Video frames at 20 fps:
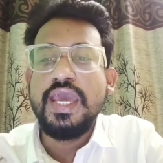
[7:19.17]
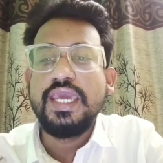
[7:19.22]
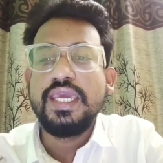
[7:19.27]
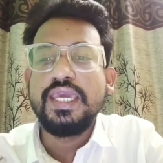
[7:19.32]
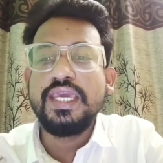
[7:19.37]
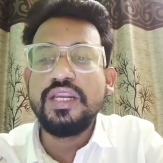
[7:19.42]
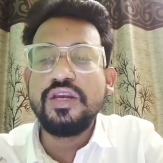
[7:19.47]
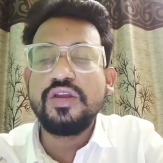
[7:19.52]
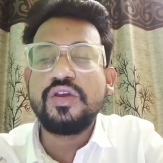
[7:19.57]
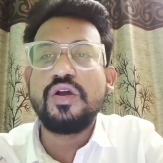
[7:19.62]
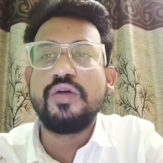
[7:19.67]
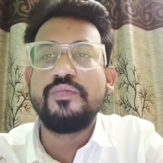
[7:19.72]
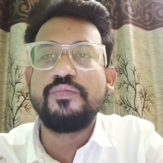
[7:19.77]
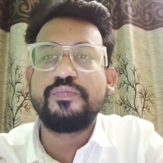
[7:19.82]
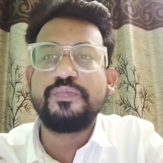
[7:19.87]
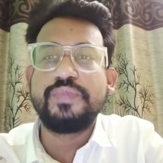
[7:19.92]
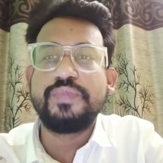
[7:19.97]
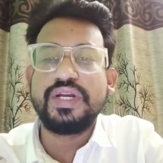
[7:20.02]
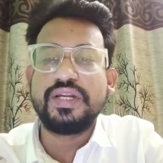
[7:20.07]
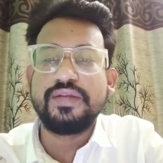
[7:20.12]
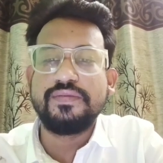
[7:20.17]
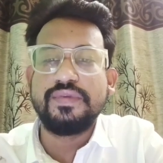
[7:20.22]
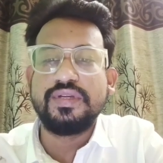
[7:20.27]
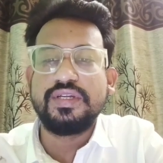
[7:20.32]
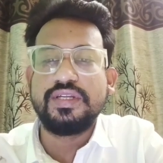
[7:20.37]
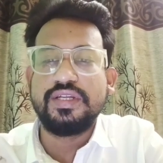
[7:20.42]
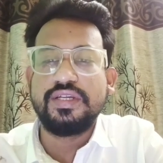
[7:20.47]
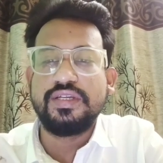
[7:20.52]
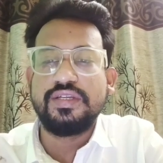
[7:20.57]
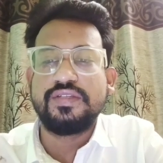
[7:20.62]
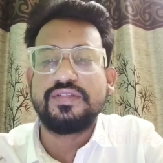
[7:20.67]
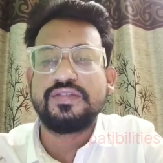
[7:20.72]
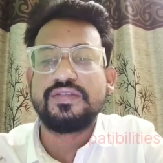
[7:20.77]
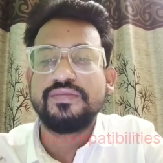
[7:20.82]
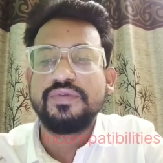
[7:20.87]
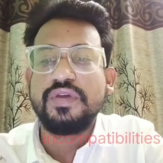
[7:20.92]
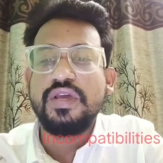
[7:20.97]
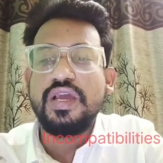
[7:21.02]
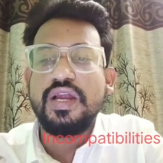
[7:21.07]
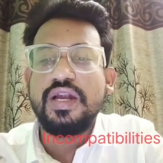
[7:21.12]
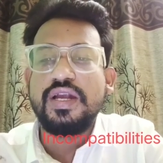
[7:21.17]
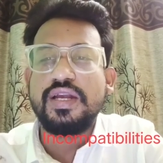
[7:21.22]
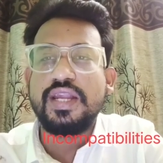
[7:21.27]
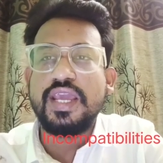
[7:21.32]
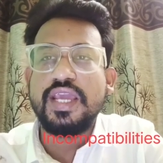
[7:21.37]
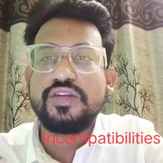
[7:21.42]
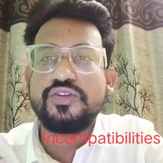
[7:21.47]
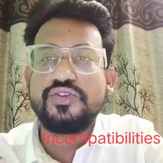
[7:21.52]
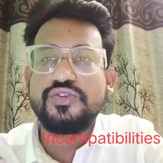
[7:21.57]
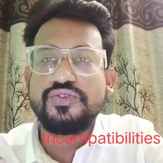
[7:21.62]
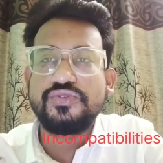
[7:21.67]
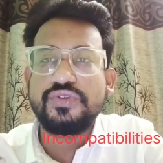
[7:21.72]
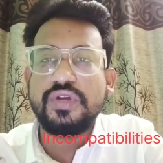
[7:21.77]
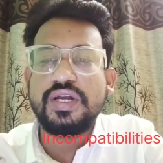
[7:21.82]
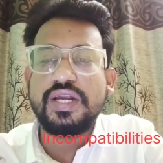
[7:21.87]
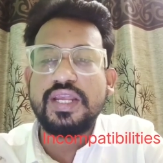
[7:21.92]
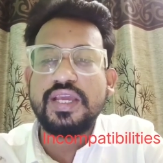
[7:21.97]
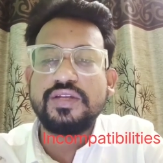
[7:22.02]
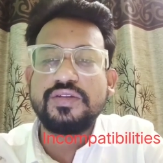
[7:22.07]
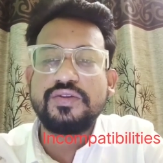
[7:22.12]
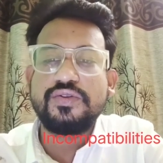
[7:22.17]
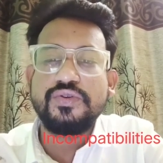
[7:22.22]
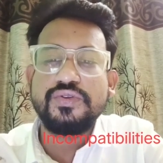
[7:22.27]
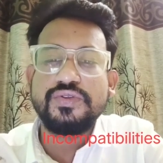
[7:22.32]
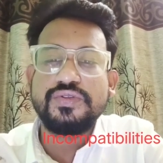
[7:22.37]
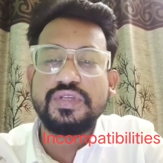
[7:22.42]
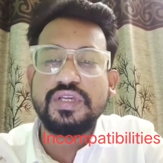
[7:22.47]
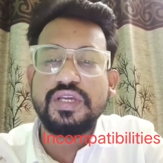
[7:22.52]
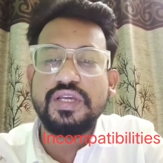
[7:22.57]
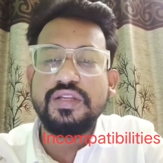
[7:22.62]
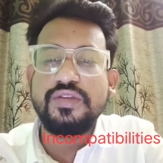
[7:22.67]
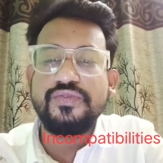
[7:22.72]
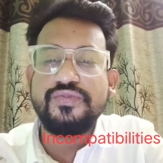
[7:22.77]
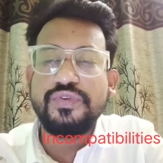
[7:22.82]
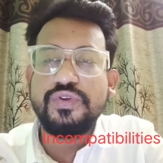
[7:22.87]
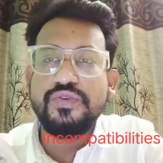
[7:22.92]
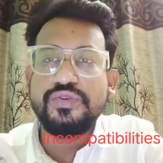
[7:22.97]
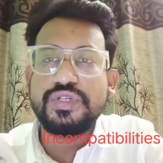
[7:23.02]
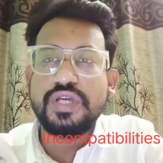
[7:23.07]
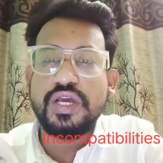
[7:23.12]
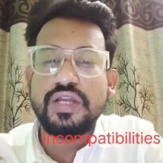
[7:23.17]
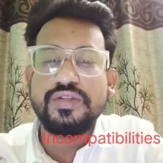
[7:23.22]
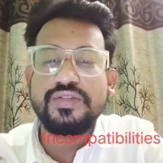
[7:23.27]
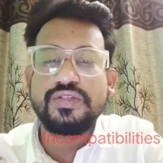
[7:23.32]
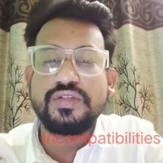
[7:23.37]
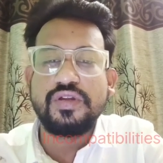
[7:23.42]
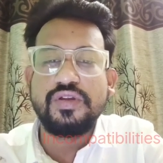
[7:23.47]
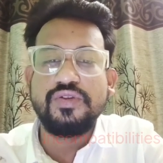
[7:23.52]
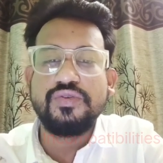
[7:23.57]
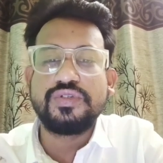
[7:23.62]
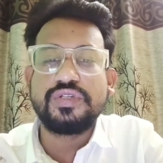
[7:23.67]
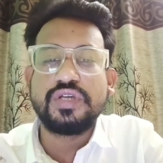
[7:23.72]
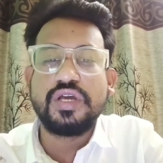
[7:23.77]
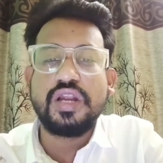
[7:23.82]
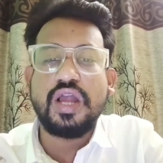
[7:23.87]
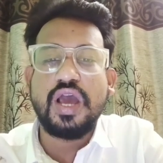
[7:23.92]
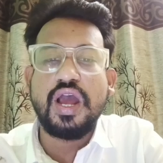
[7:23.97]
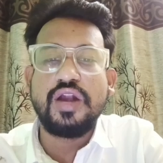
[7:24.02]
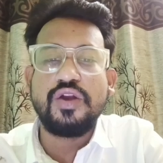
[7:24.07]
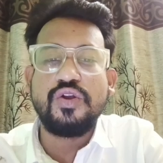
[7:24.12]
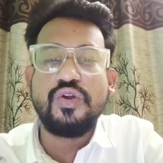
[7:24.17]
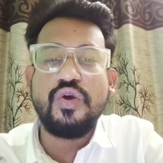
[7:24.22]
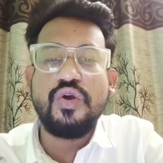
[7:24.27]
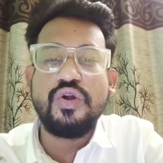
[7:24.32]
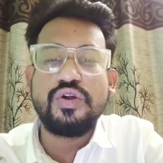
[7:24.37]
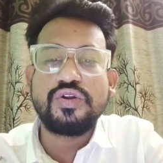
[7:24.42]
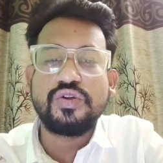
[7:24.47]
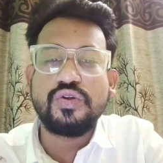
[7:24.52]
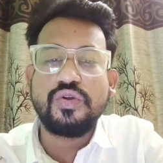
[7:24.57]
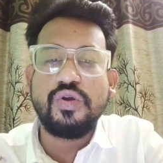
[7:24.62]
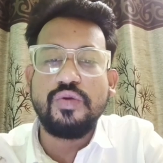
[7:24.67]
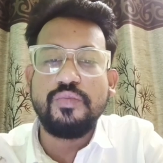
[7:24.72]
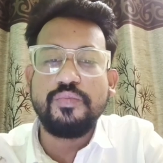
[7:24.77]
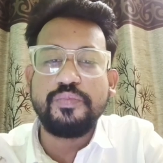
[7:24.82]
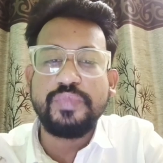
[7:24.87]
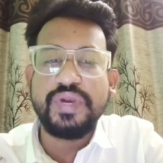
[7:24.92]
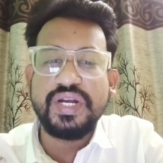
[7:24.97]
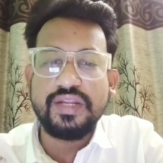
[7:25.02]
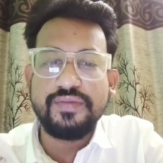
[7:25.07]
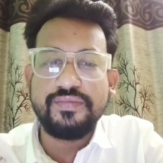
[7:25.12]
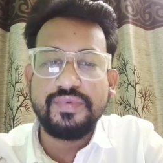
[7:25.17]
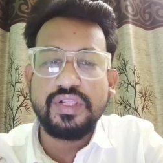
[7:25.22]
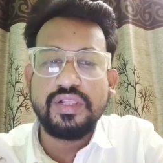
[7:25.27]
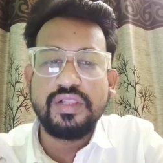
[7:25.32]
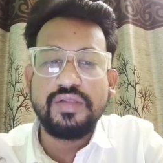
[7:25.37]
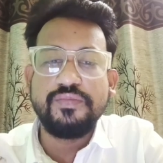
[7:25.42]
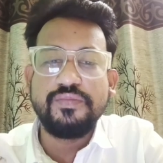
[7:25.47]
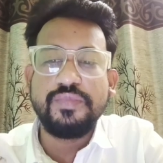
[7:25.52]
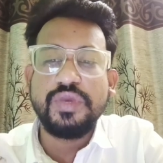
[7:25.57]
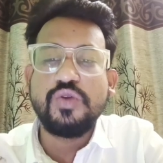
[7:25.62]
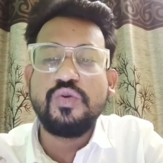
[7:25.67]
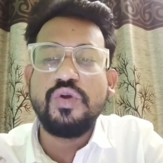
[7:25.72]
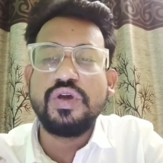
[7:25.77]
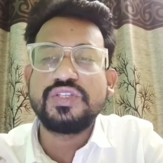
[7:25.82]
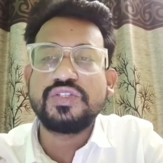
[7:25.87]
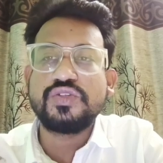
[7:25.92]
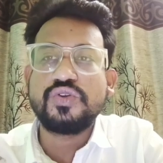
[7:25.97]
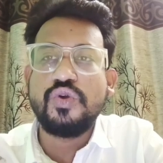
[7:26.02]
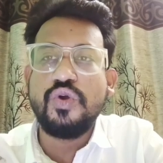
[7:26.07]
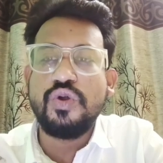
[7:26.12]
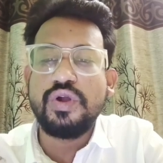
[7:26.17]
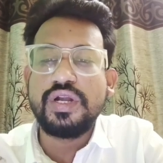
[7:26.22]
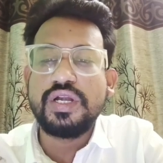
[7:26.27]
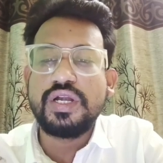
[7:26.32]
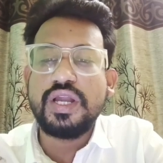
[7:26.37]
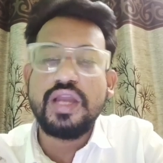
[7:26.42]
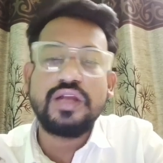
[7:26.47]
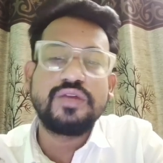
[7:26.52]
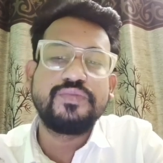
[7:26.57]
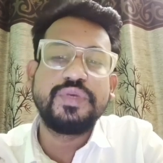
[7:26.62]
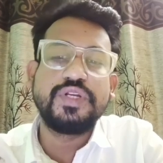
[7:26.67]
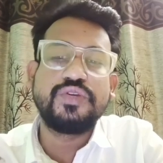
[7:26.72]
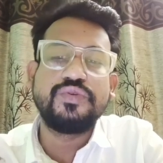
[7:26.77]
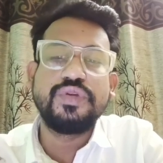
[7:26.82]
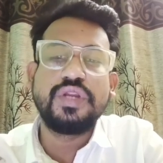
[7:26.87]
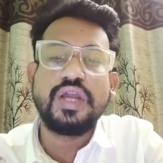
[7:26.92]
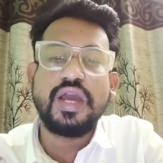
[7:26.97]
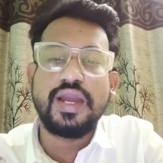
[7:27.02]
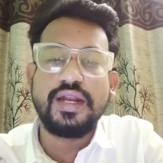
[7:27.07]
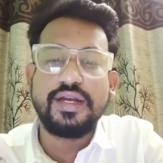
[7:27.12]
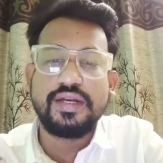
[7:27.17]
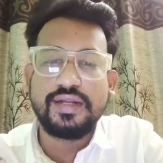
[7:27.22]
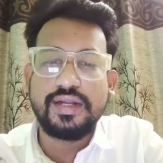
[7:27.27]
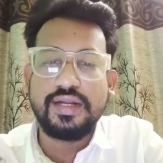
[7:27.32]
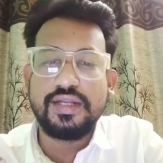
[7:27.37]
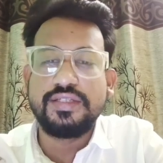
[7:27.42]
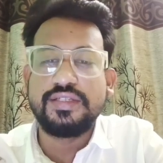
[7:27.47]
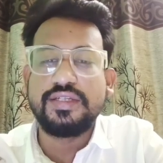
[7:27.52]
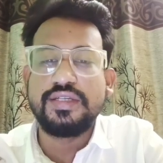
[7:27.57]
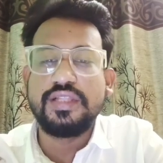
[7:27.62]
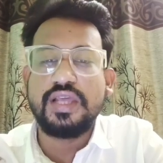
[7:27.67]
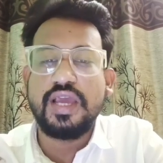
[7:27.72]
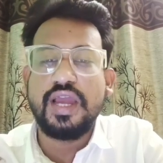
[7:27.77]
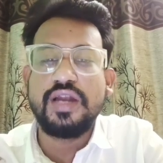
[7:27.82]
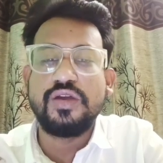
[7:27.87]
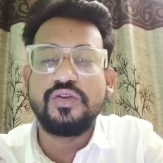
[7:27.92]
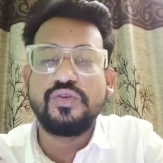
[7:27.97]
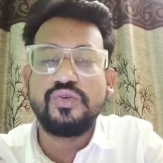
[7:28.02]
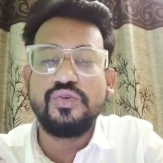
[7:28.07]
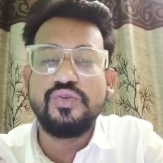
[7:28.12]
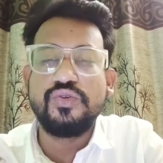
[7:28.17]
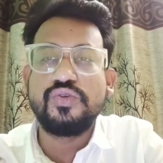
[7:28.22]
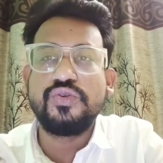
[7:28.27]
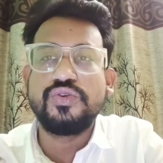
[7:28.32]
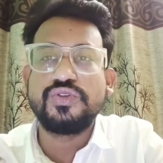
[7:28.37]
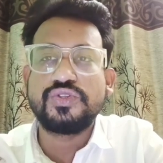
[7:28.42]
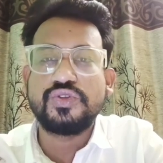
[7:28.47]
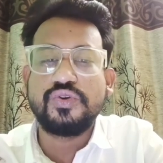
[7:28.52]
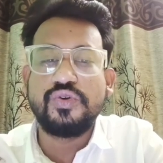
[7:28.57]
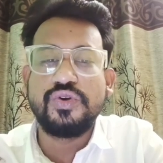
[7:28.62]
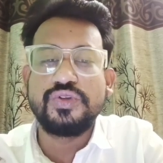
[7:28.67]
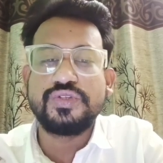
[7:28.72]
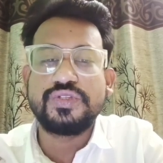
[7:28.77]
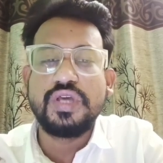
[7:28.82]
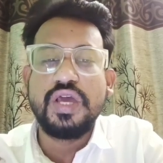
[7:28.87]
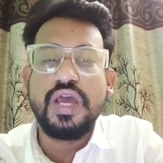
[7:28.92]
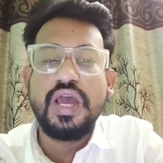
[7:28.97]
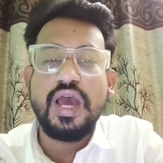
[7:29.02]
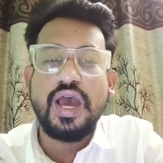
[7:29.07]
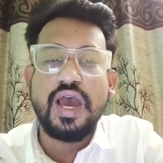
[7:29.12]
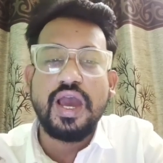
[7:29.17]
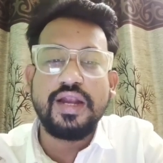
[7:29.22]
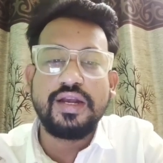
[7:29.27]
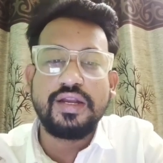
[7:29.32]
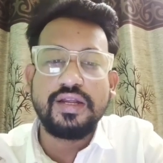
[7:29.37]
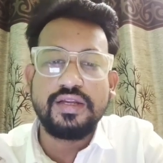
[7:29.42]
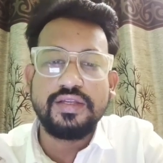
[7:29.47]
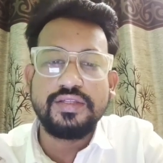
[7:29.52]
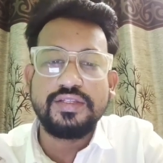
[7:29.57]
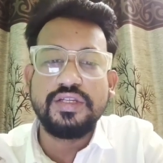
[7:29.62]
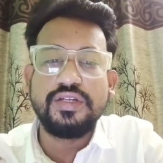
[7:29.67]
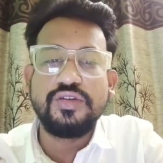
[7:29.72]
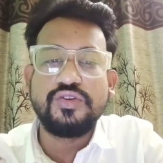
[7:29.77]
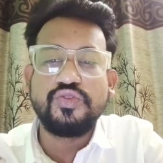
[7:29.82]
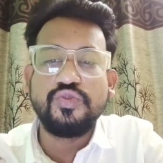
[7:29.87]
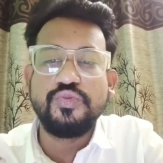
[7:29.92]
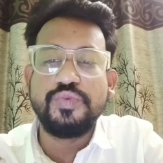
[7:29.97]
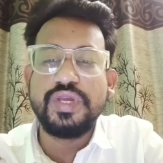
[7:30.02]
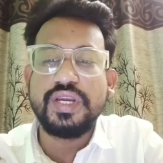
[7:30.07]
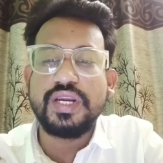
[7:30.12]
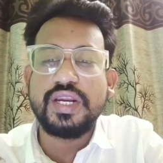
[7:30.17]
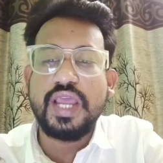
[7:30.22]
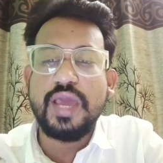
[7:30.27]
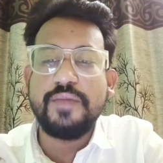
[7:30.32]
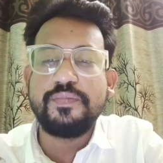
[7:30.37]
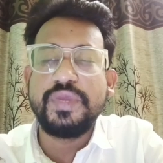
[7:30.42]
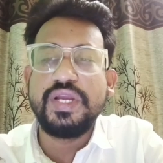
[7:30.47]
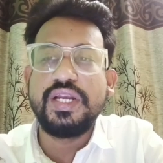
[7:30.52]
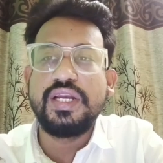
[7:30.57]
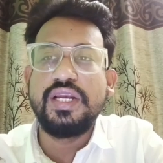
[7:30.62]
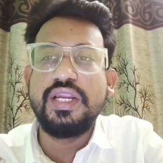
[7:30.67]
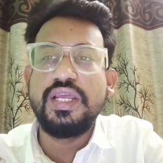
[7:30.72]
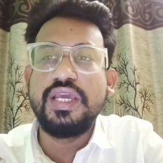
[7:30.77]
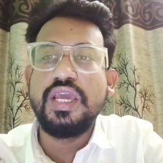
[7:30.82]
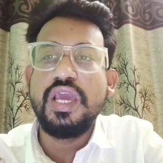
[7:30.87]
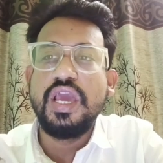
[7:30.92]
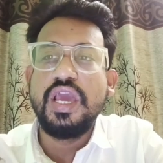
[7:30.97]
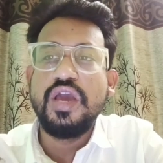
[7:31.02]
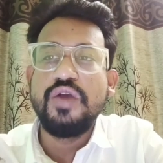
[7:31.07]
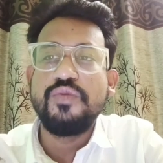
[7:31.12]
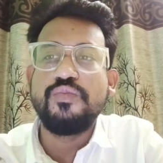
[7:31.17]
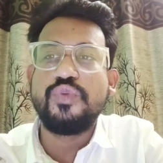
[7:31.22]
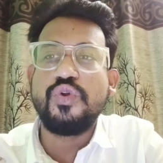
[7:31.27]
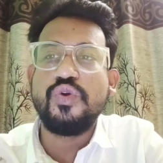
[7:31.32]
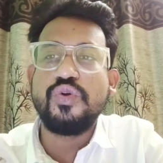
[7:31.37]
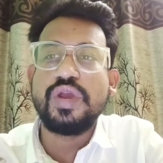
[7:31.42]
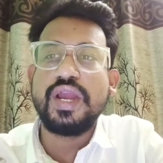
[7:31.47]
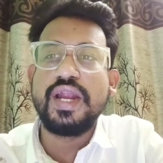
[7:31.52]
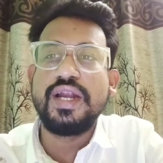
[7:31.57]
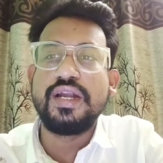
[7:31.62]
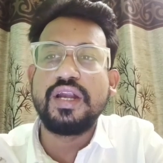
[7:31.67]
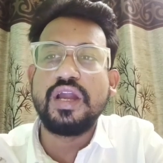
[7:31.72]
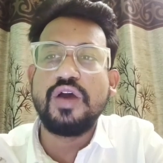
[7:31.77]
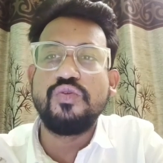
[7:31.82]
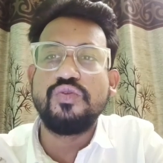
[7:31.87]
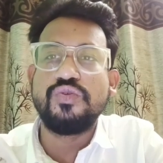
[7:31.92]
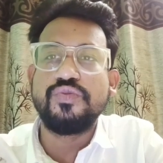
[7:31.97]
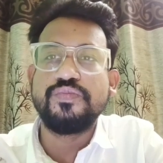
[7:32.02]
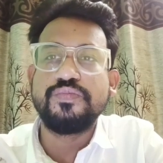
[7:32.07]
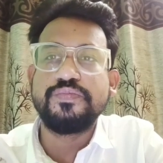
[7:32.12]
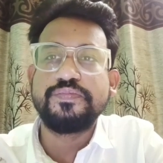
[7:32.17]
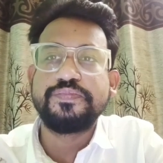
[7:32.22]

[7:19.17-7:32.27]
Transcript: Incompatibilities. Dextrose infusion solution are not compatible because contact between hydralazine and glucose cause hydralazine to be rapidly broken down.